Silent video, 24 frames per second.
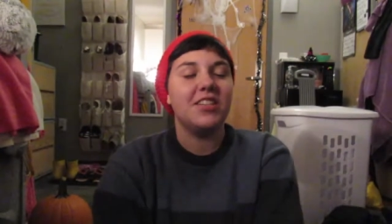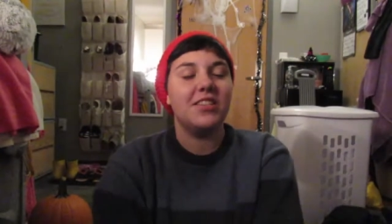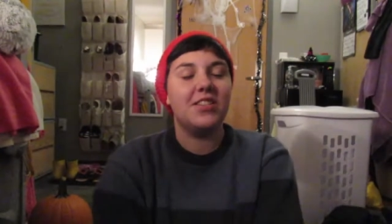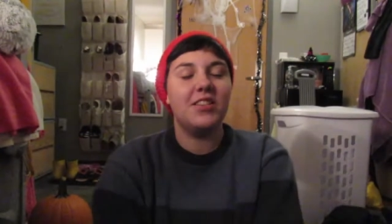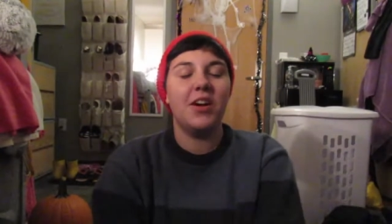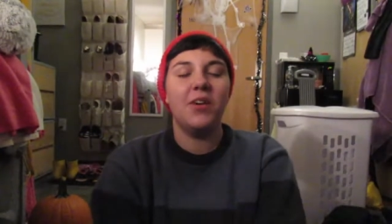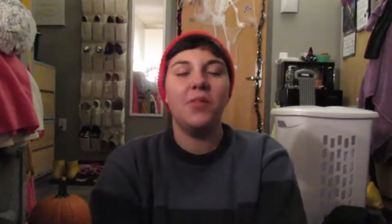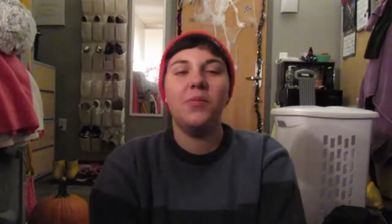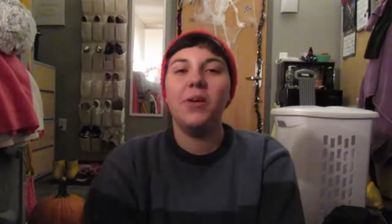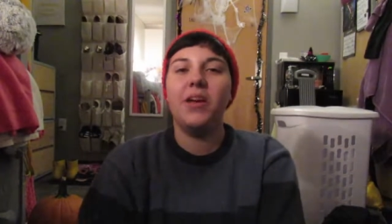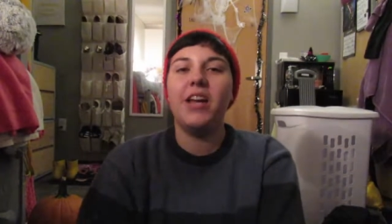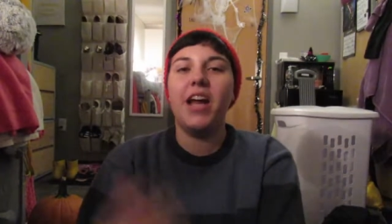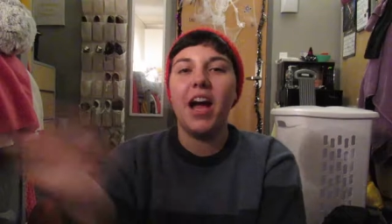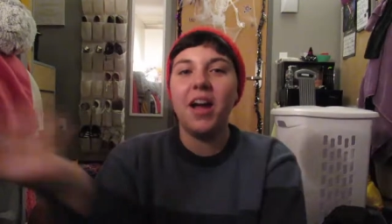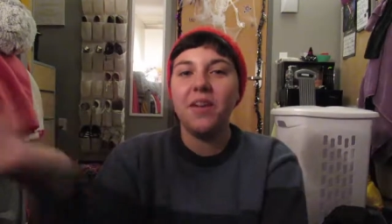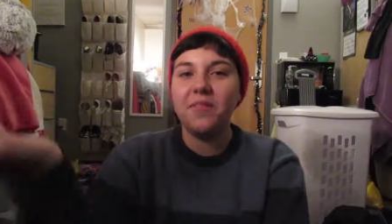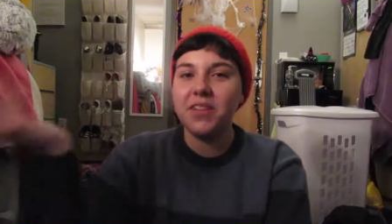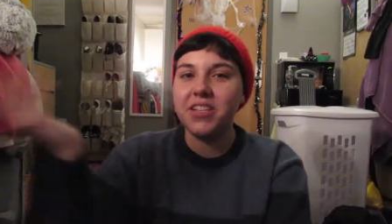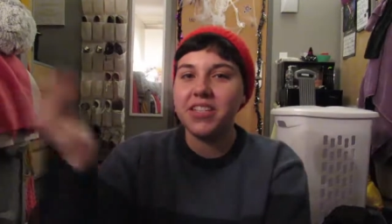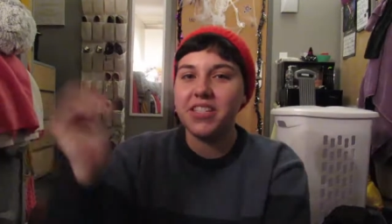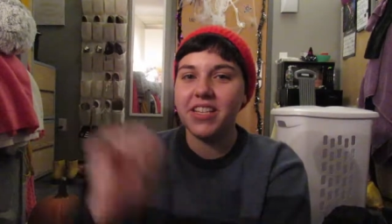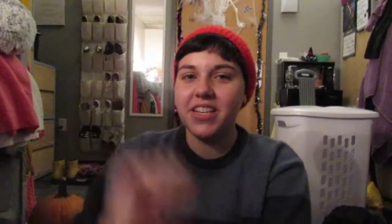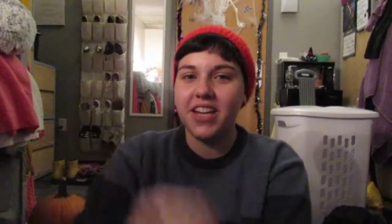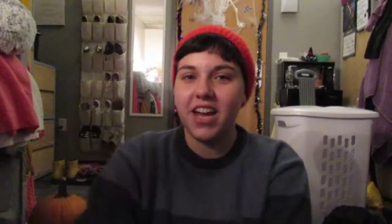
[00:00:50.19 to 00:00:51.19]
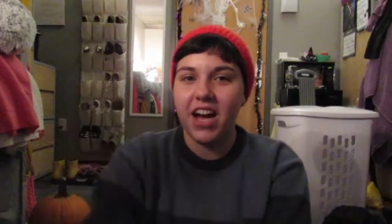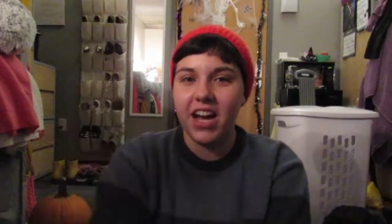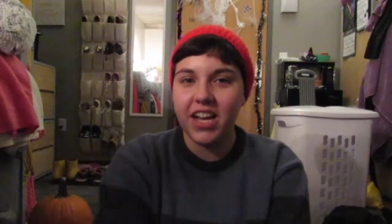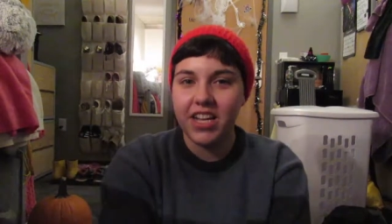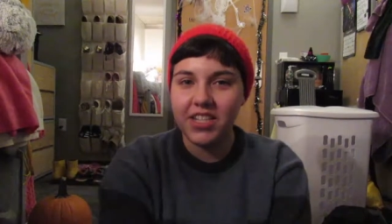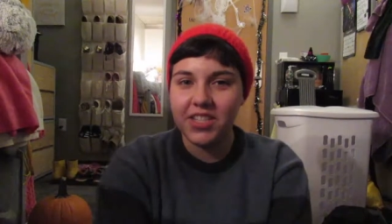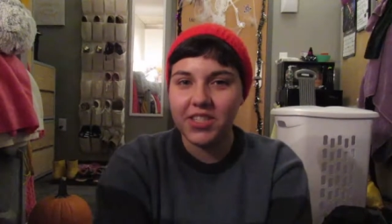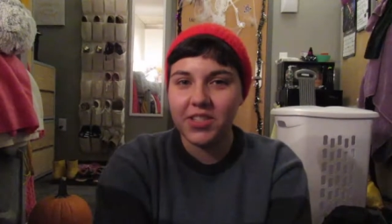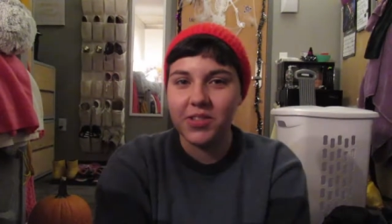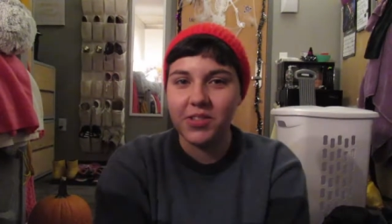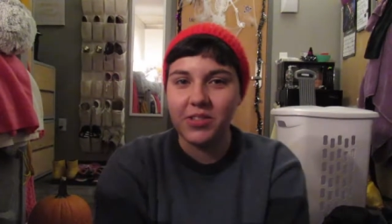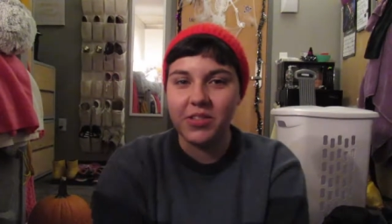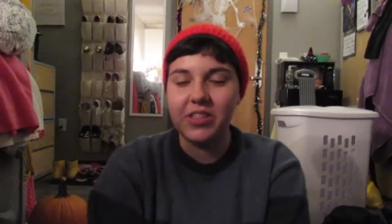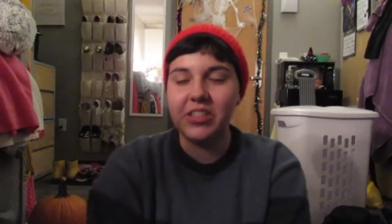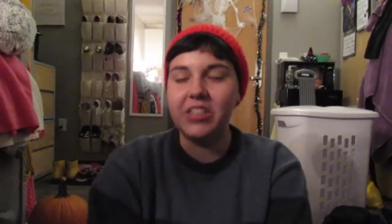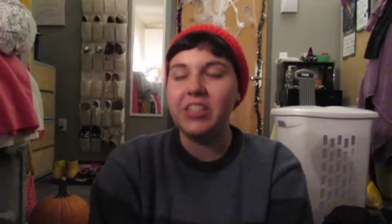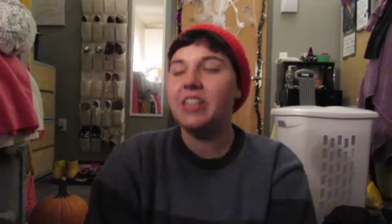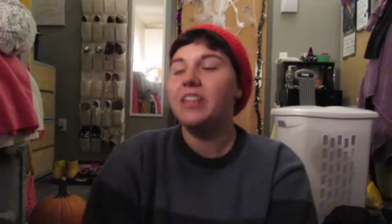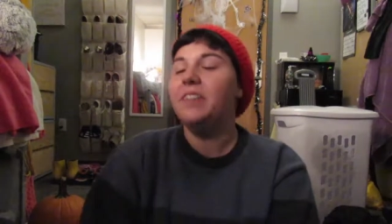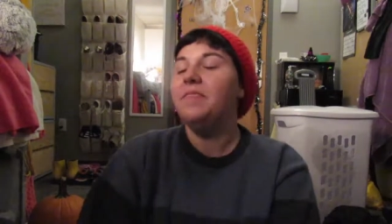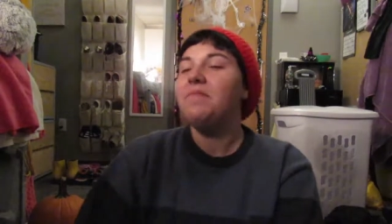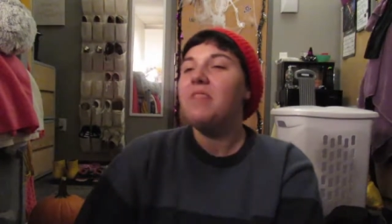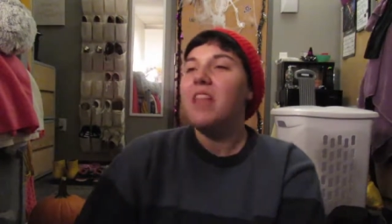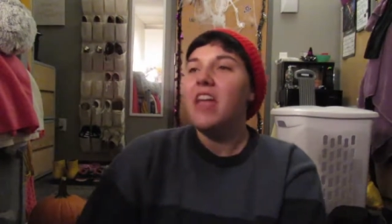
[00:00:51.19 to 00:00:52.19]
So when I was in high
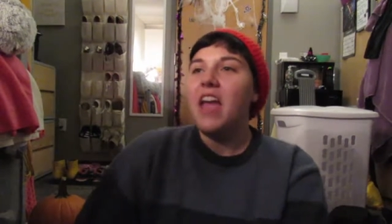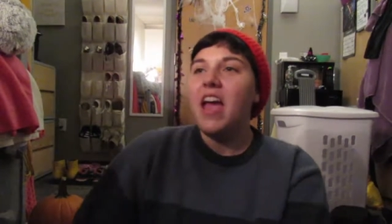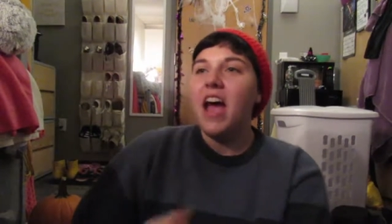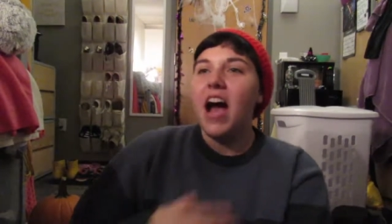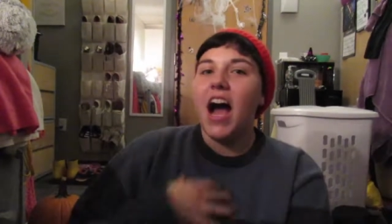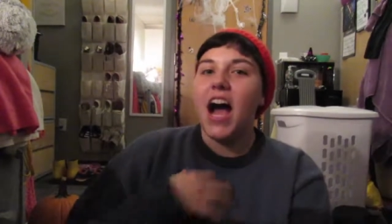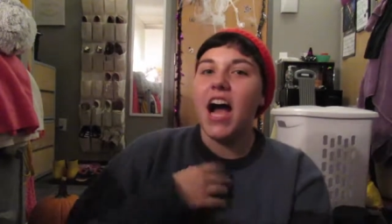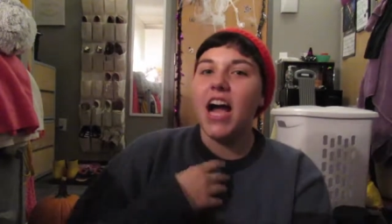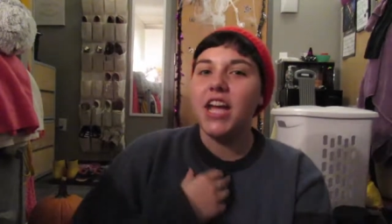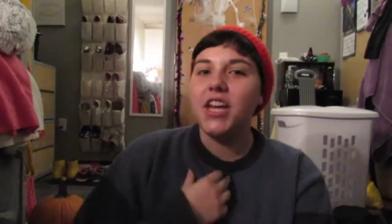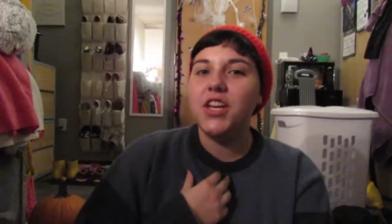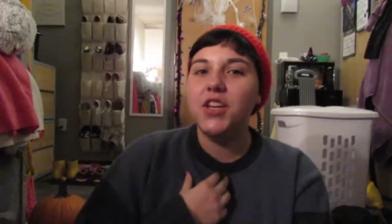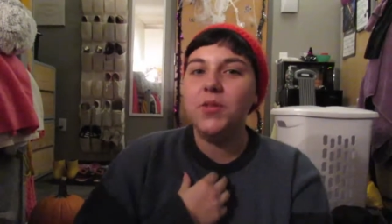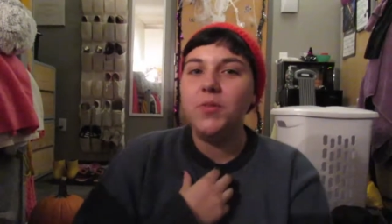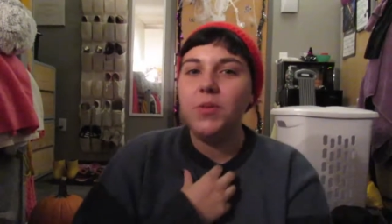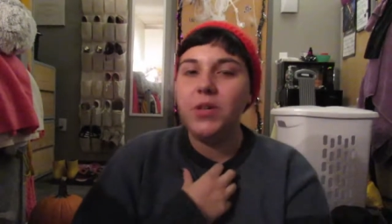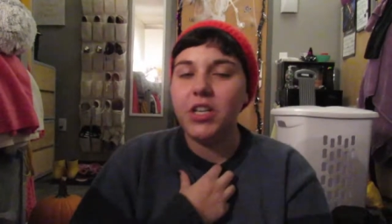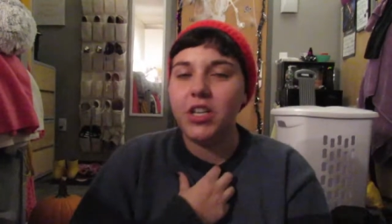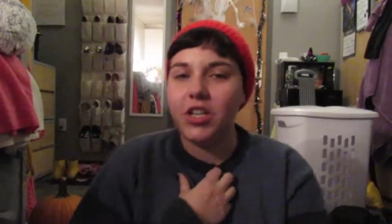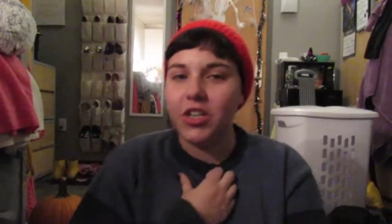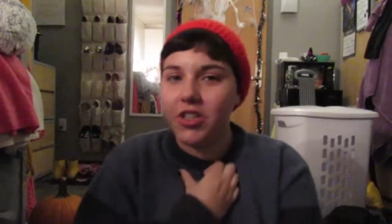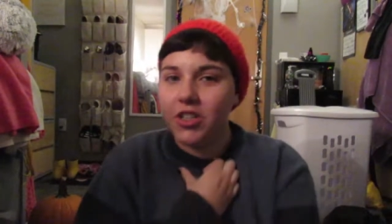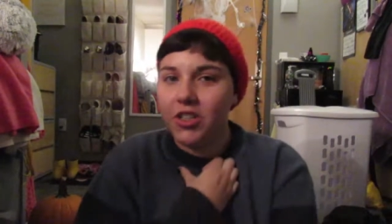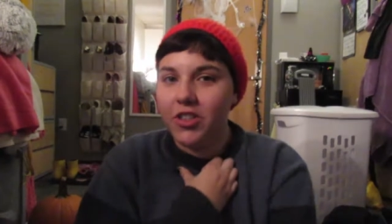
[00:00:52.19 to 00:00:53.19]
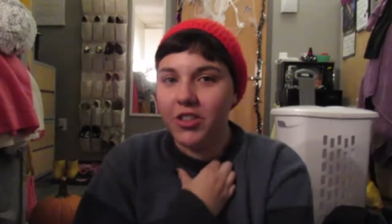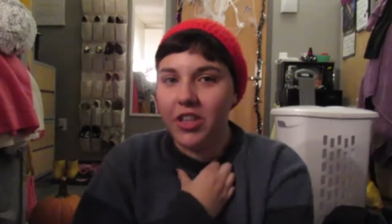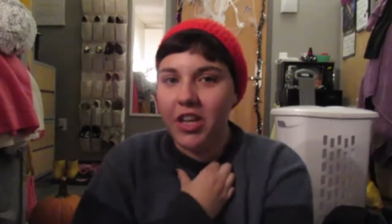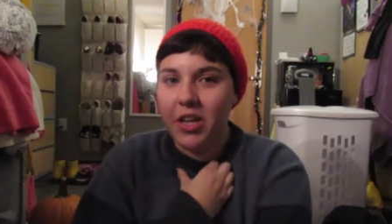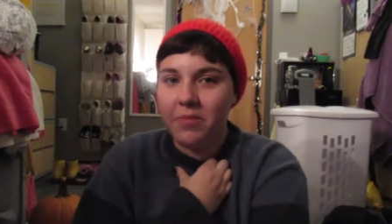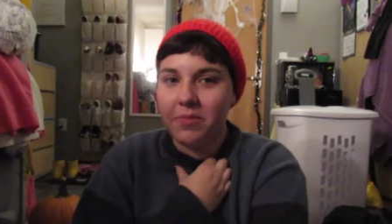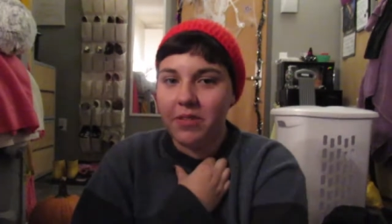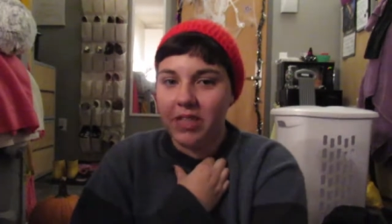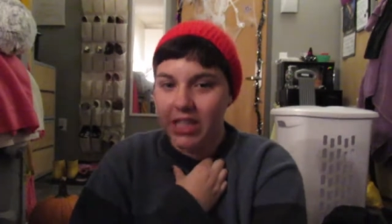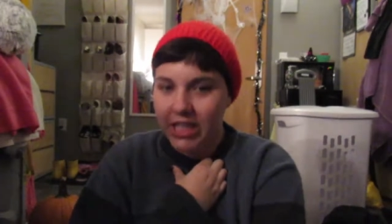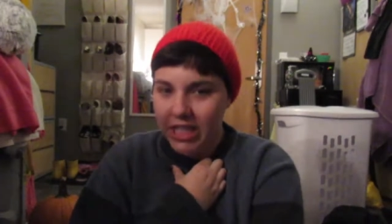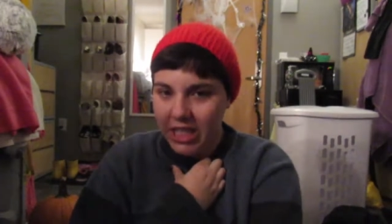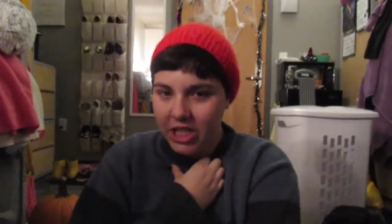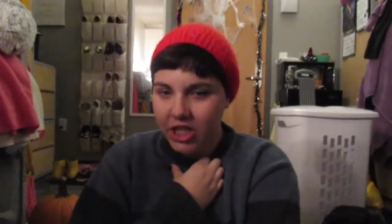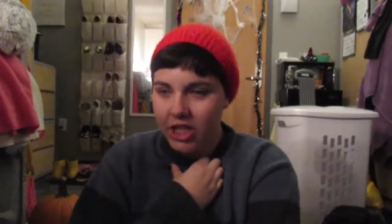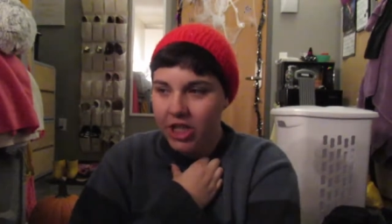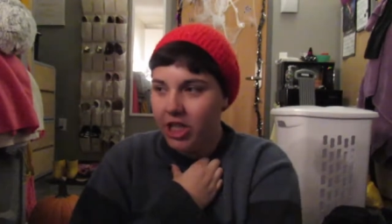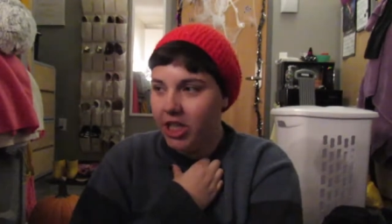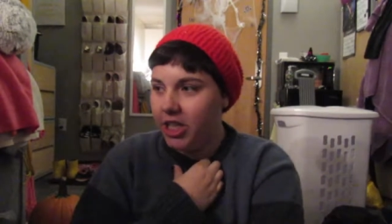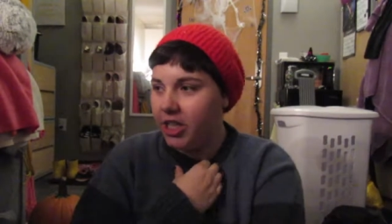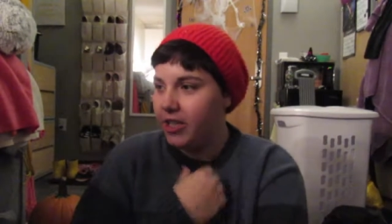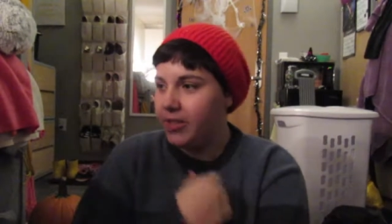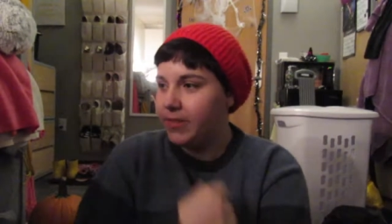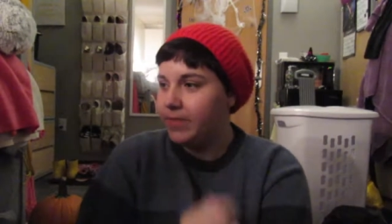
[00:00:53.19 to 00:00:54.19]
school, I knew a girl named
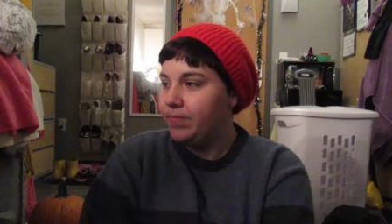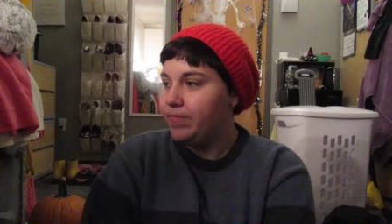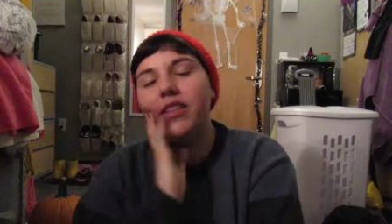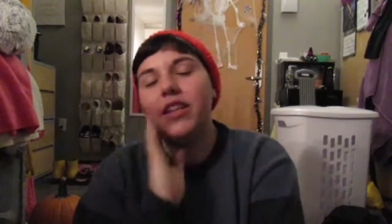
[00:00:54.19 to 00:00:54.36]
Alicia.